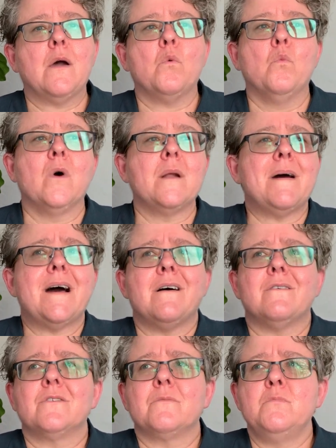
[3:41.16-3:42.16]
What
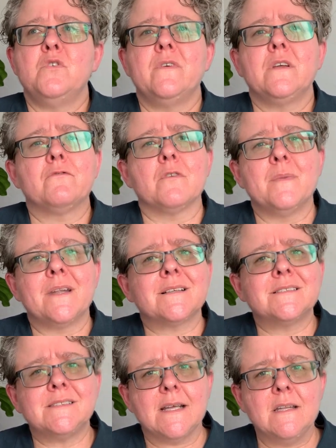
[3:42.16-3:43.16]
about moving from an
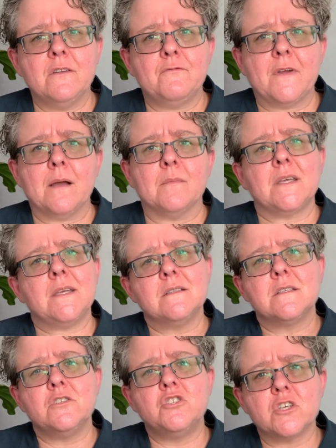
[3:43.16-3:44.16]
extended family
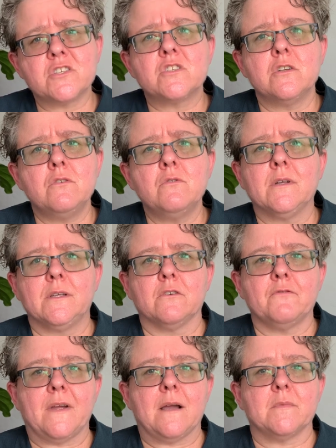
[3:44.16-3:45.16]
into just a nuclear
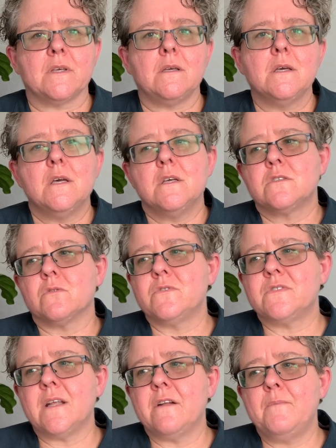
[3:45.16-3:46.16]
family? So
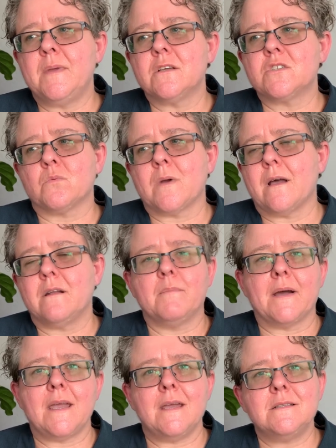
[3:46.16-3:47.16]
instead of being surrounded
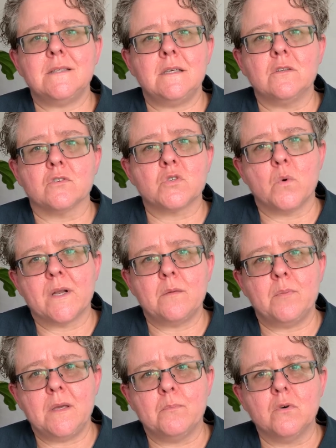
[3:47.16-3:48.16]
by 18 or 20
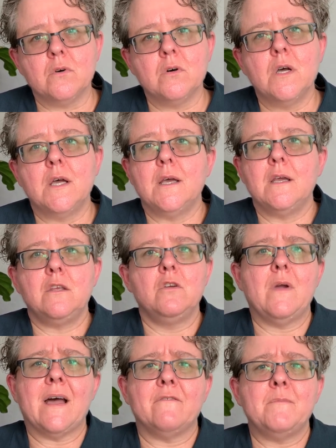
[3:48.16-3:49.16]
people,
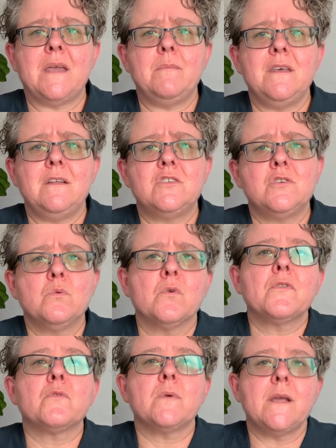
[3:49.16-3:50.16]
you have maybe 2 or
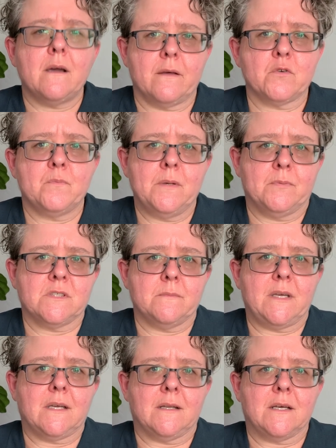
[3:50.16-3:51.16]
3 other people to
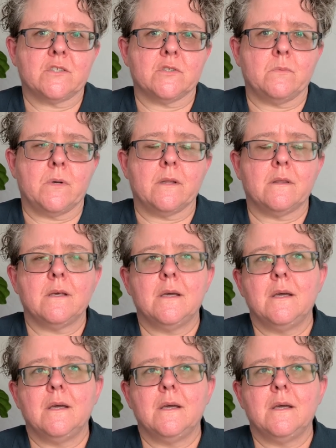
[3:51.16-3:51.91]
make connection with.